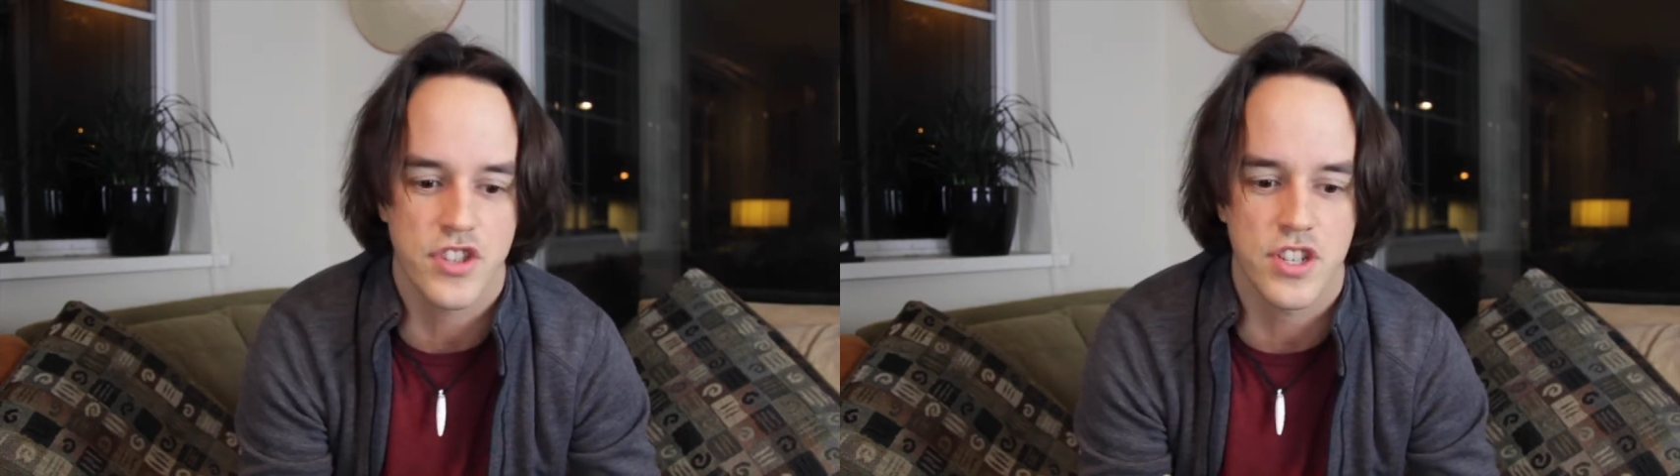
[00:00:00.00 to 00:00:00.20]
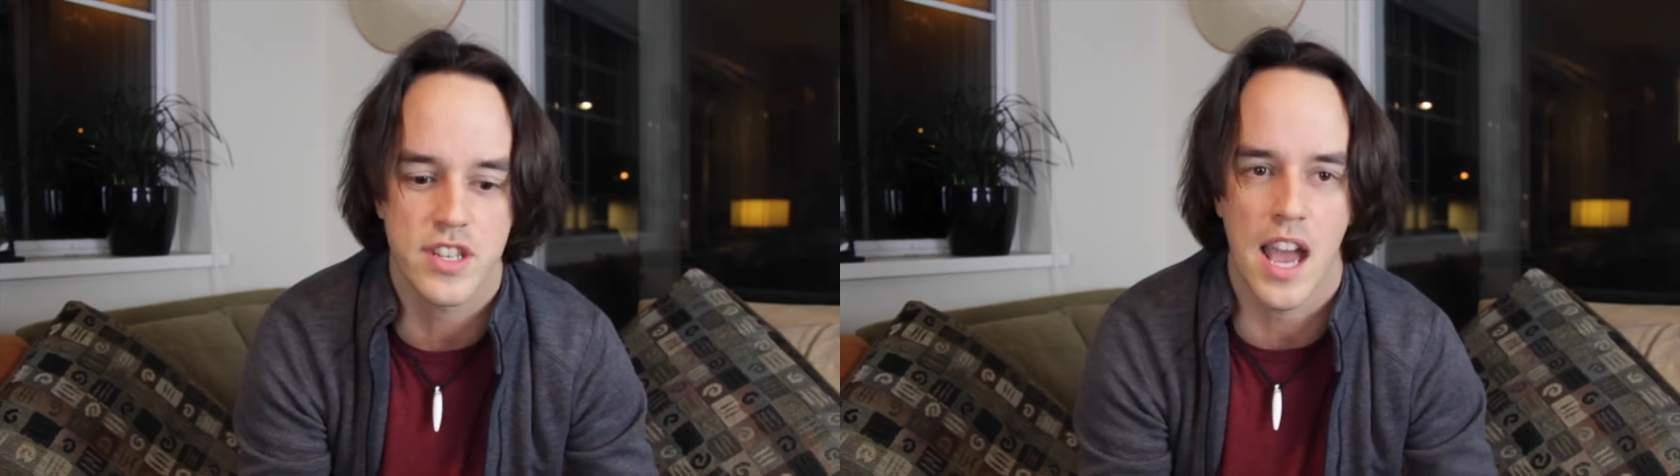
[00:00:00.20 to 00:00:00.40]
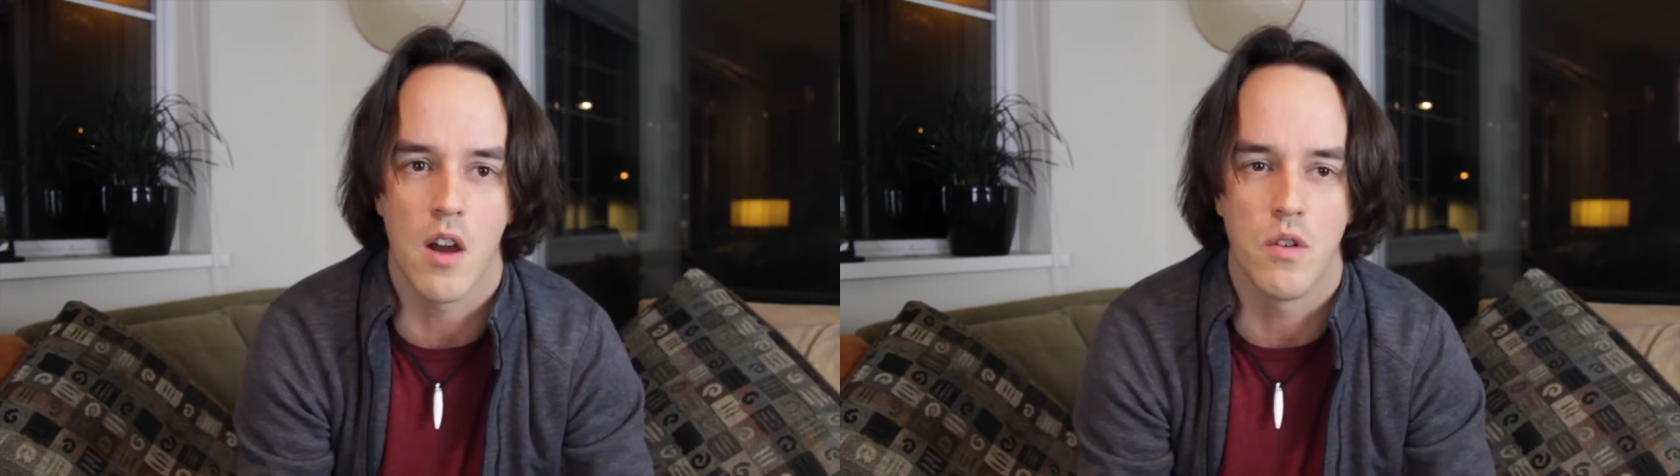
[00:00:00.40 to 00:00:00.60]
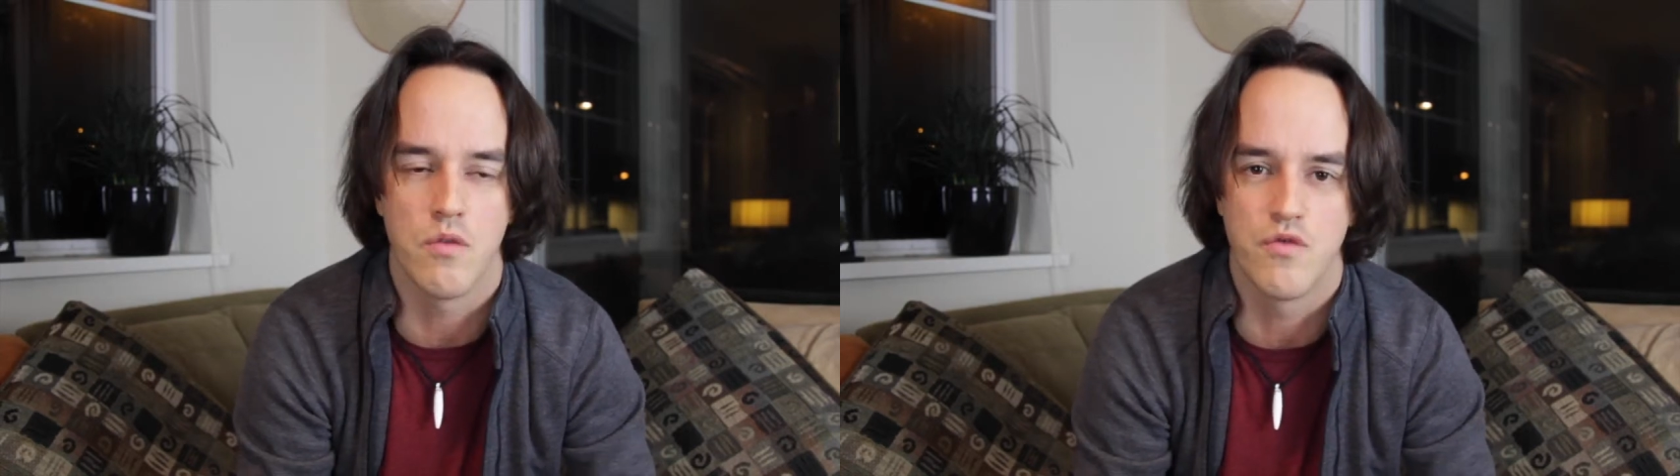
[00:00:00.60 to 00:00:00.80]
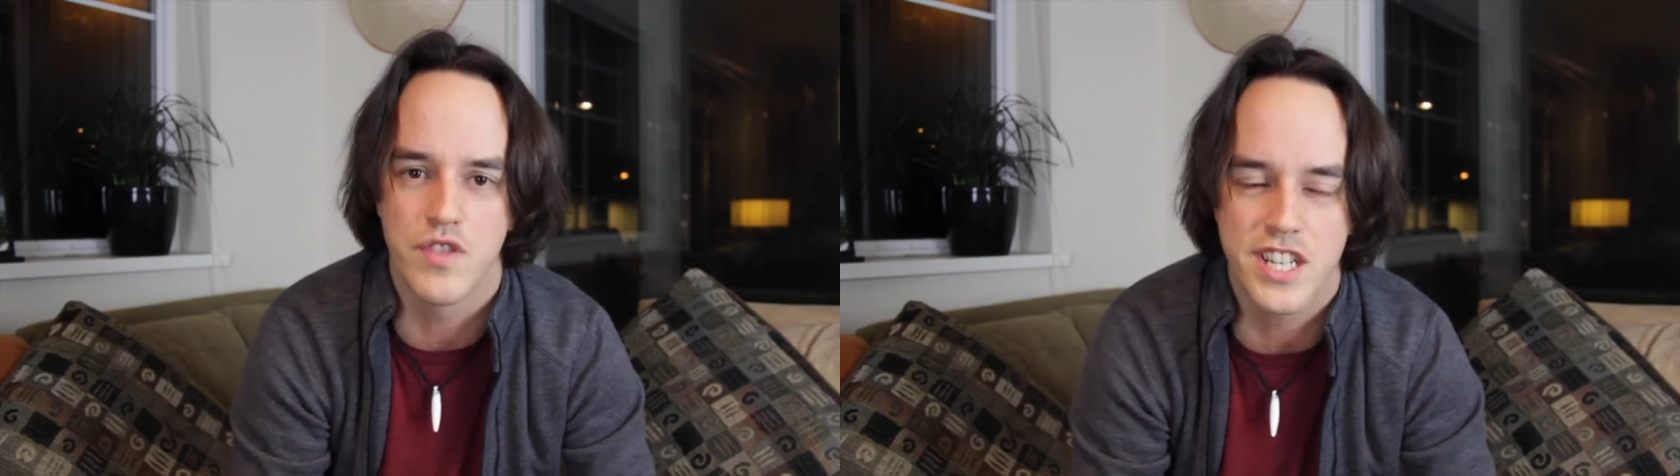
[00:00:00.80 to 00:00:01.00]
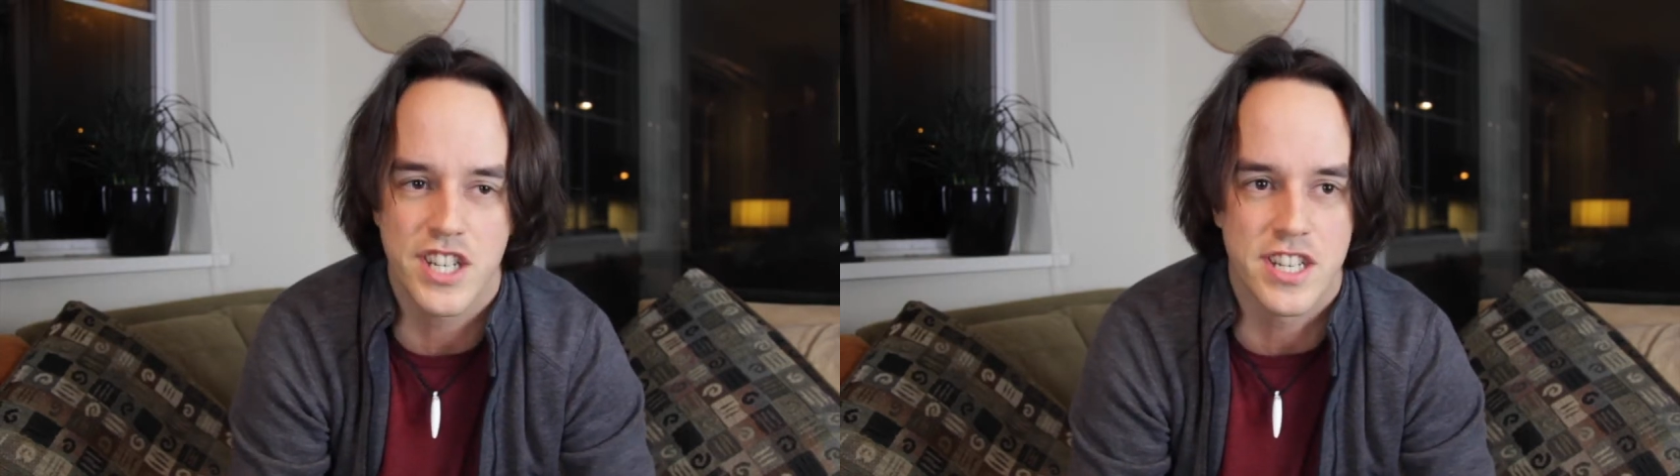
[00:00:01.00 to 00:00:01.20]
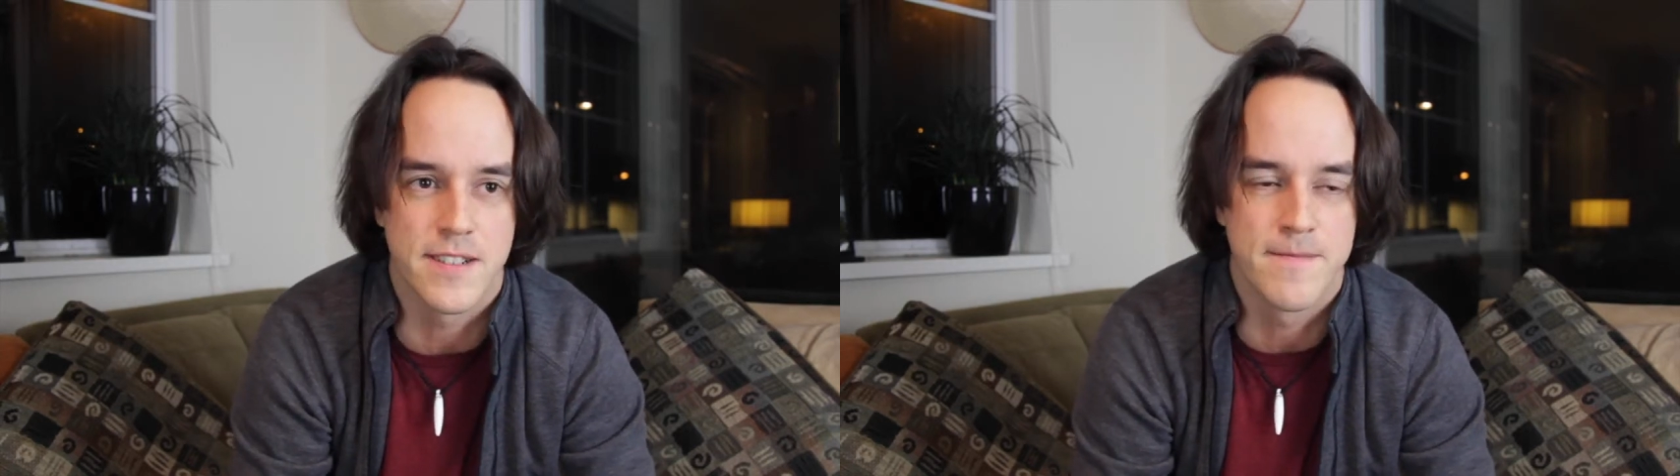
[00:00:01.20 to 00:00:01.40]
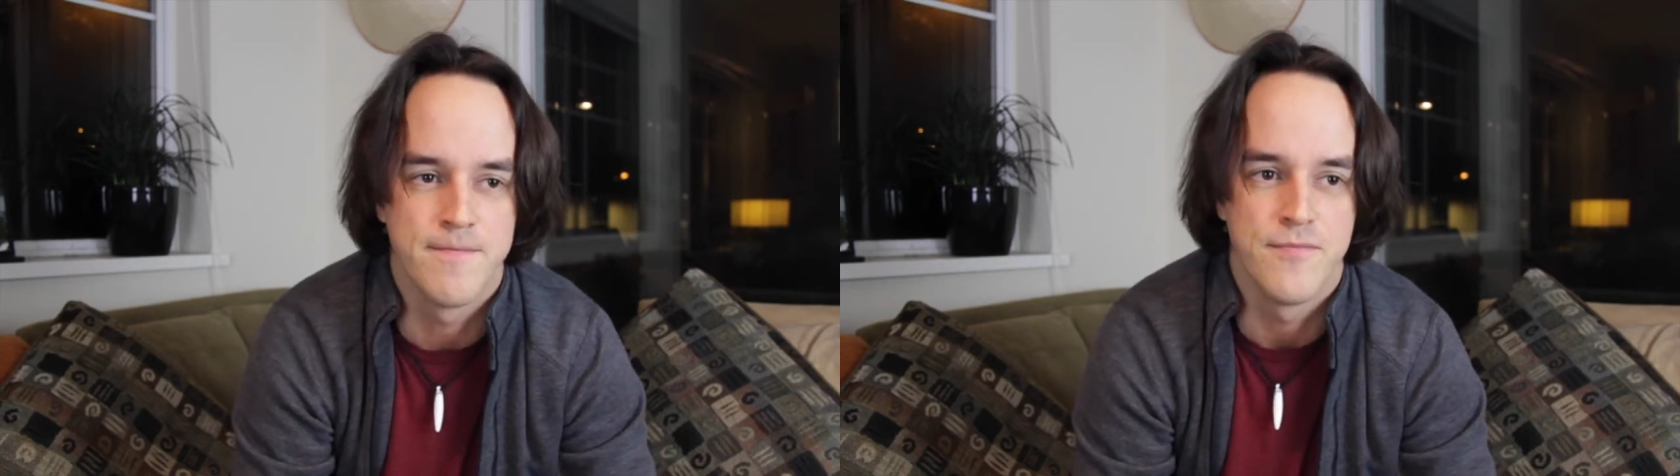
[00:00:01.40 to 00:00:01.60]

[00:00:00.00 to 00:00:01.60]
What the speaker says: just how rich and